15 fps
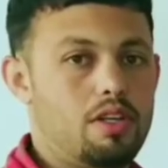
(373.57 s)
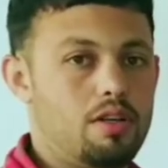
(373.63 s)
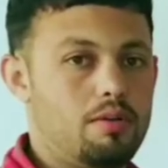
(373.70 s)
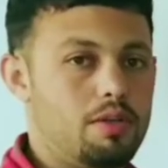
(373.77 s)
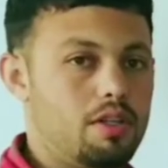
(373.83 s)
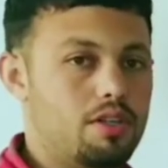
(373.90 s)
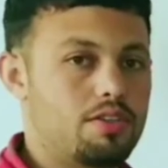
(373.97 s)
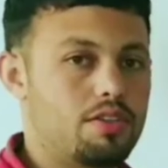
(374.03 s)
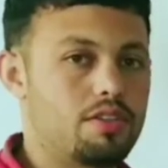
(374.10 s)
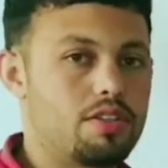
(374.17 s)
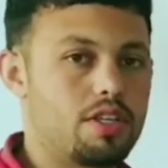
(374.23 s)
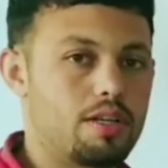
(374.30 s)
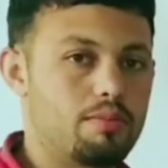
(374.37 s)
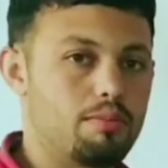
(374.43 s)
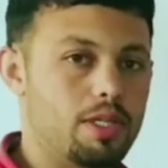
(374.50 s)
because it's
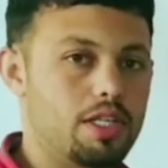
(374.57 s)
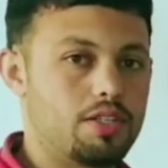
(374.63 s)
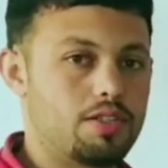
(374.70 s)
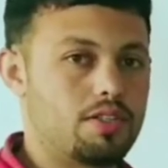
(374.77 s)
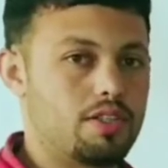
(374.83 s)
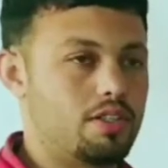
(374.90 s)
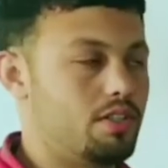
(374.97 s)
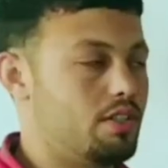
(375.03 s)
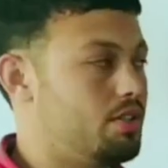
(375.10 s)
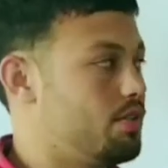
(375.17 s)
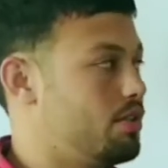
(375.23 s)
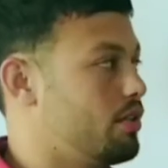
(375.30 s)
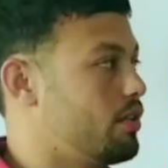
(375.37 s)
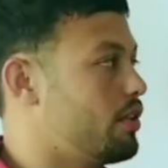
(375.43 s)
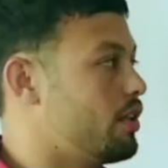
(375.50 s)
complex
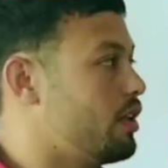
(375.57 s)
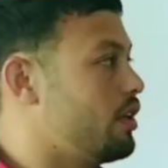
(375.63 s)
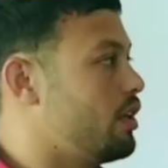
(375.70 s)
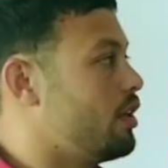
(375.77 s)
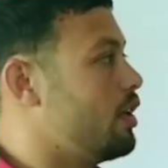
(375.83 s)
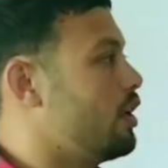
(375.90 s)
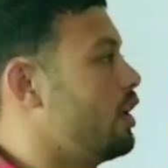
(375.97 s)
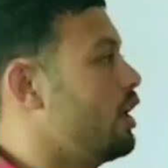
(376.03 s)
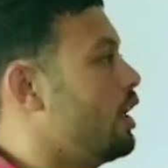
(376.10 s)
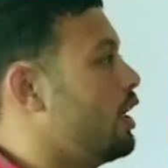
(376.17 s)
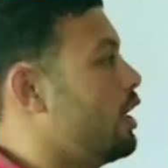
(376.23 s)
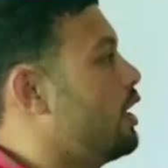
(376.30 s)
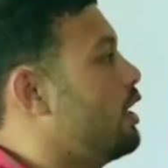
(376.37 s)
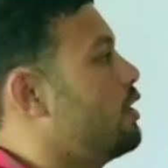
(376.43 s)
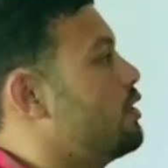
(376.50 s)
sentence,
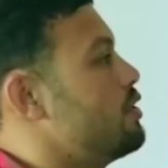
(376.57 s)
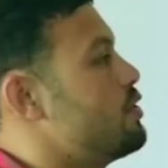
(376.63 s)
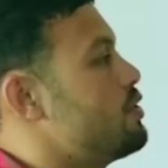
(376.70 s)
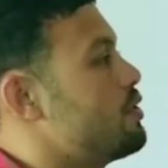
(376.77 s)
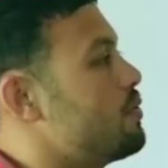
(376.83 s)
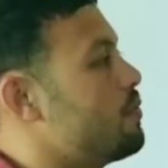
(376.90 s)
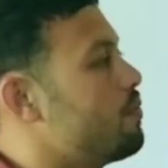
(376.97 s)
and